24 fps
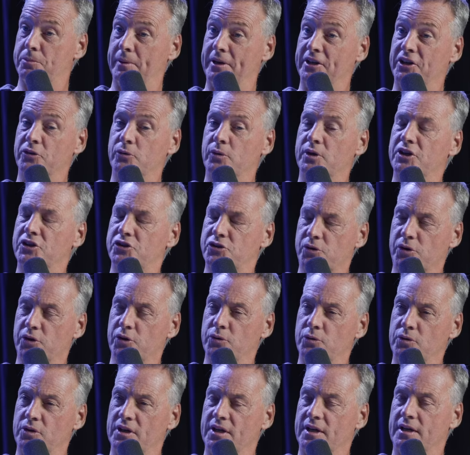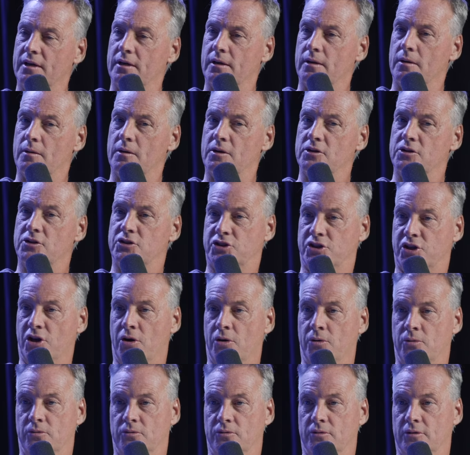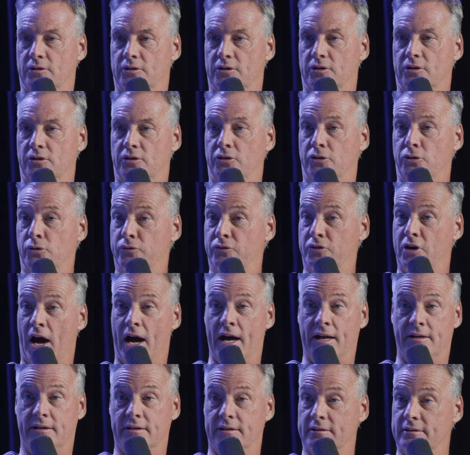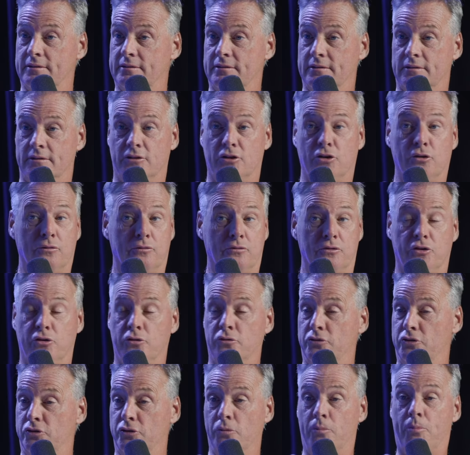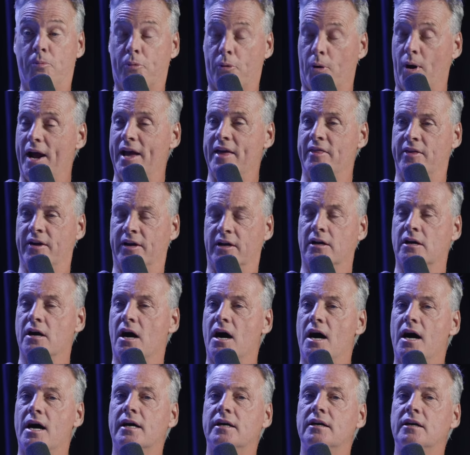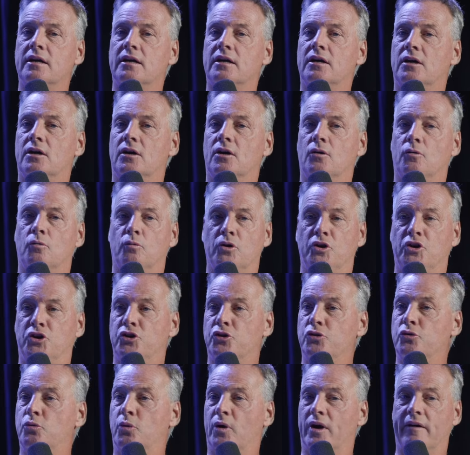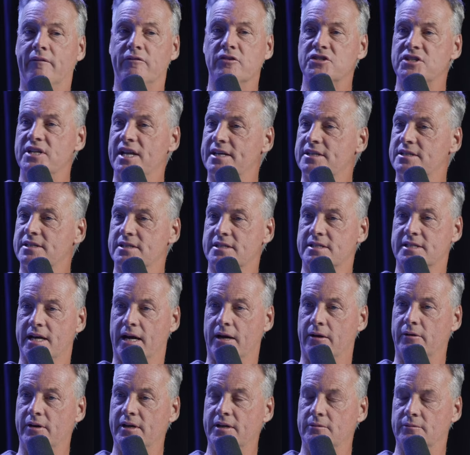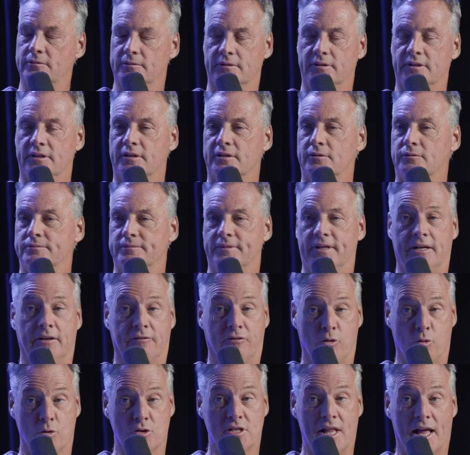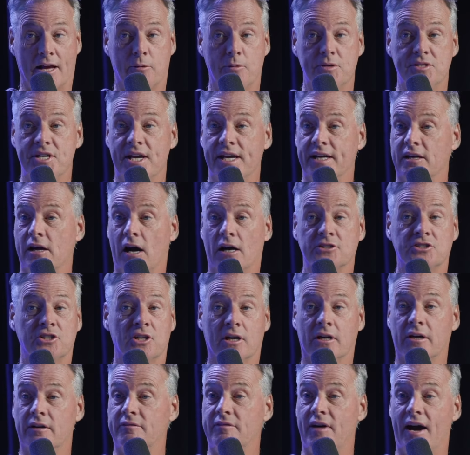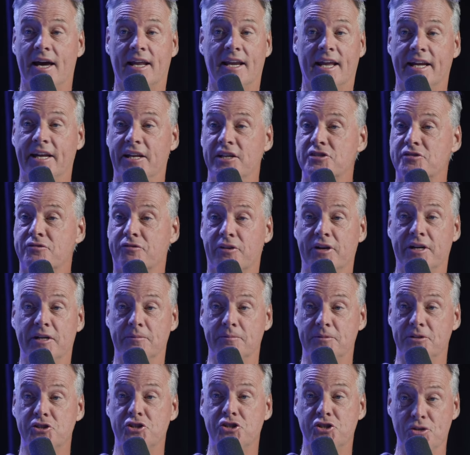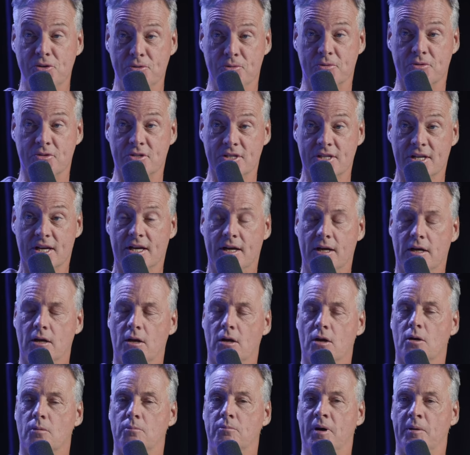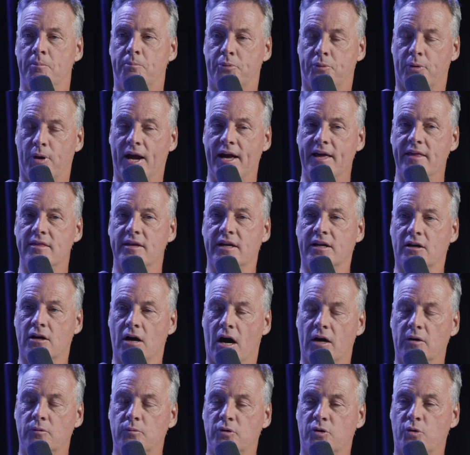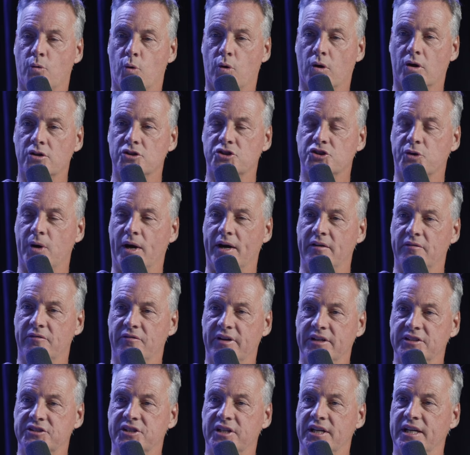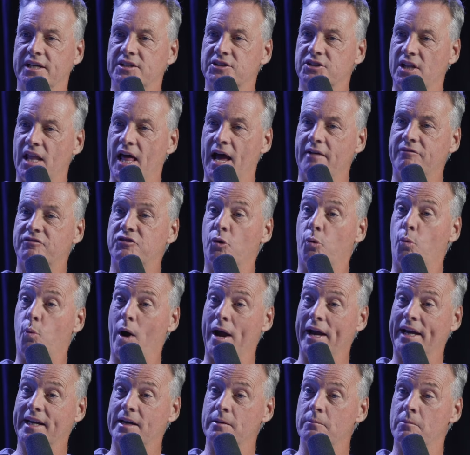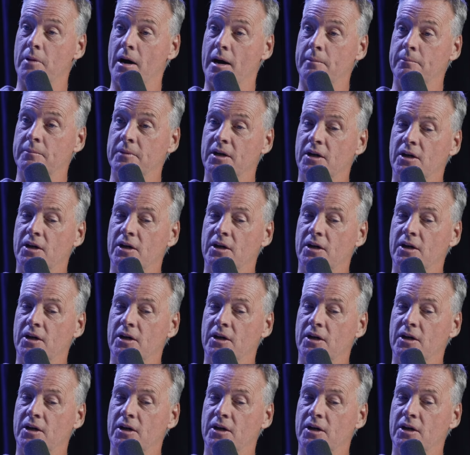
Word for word: be doing. Mm-hmm. True. So you've got you you you pray that God would do whatever's necessary. Mm-hmm. And of course, like we said, God's not going to violate his freedom to choose. Right. right but right. pray that God would orchestrate events in his life to wake him up